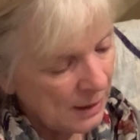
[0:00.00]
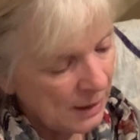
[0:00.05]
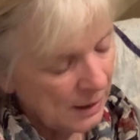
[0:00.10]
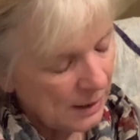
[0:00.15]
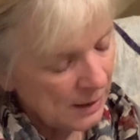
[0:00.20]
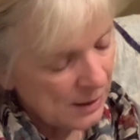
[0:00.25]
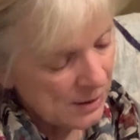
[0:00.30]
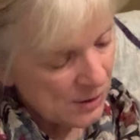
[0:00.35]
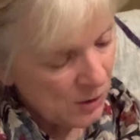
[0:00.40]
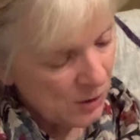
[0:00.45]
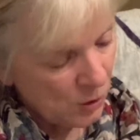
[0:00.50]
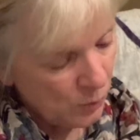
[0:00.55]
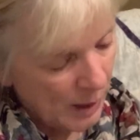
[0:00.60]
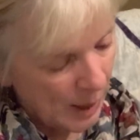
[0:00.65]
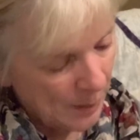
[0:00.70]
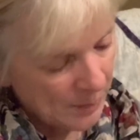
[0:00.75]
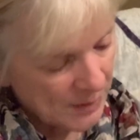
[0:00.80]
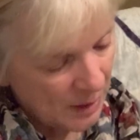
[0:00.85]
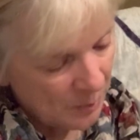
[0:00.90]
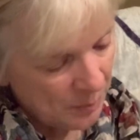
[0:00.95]
"He's so
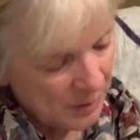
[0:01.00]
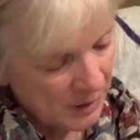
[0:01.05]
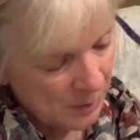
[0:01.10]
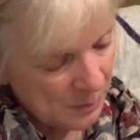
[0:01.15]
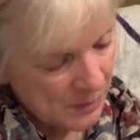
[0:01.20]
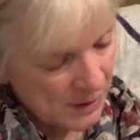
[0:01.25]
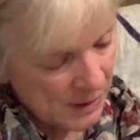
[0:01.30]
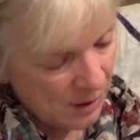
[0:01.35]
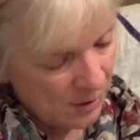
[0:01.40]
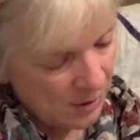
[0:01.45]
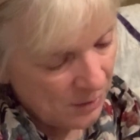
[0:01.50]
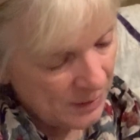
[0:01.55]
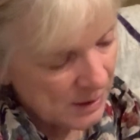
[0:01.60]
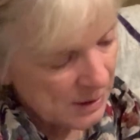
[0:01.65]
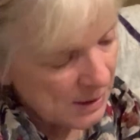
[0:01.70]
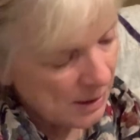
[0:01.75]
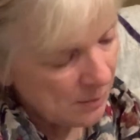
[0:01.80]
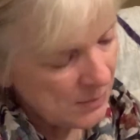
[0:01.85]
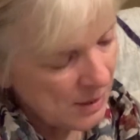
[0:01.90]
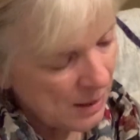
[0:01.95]
wrapped up in himself that
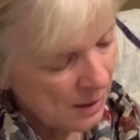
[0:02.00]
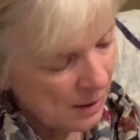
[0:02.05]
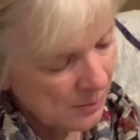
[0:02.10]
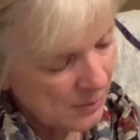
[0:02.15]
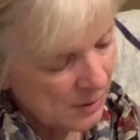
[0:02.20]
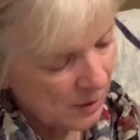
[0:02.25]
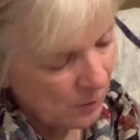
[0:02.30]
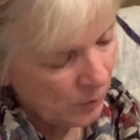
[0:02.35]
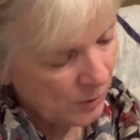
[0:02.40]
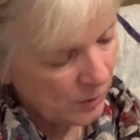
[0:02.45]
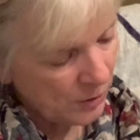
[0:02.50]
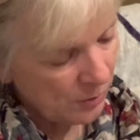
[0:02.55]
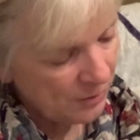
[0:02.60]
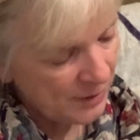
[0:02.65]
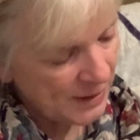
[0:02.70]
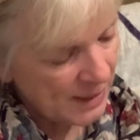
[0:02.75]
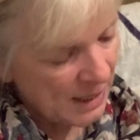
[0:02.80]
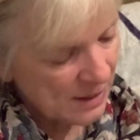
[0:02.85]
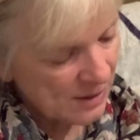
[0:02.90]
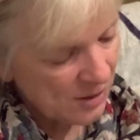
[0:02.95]
sometimes I wonder if
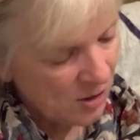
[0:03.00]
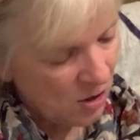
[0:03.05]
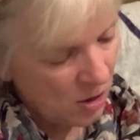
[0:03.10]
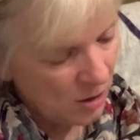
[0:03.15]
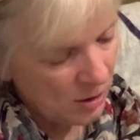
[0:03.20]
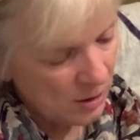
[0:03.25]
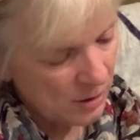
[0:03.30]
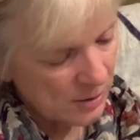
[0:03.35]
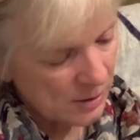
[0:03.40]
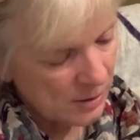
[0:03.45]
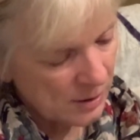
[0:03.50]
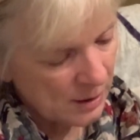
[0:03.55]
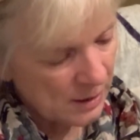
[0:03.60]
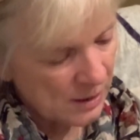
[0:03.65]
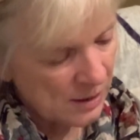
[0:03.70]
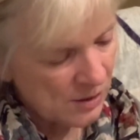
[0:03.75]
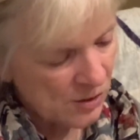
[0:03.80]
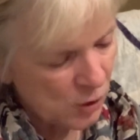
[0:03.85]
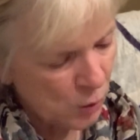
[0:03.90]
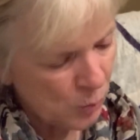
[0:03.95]
he has a heart, and
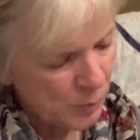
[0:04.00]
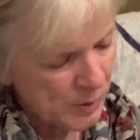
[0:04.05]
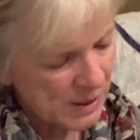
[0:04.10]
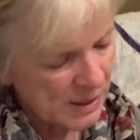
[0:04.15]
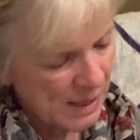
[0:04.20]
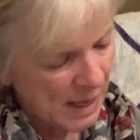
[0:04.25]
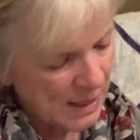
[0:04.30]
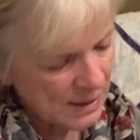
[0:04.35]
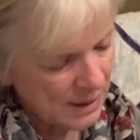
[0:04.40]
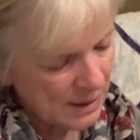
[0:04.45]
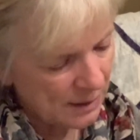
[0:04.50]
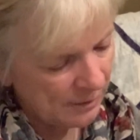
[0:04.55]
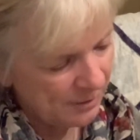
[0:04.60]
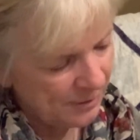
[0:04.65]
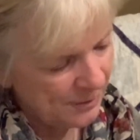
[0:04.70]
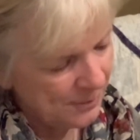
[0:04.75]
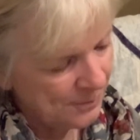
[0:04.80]
he's so possessive."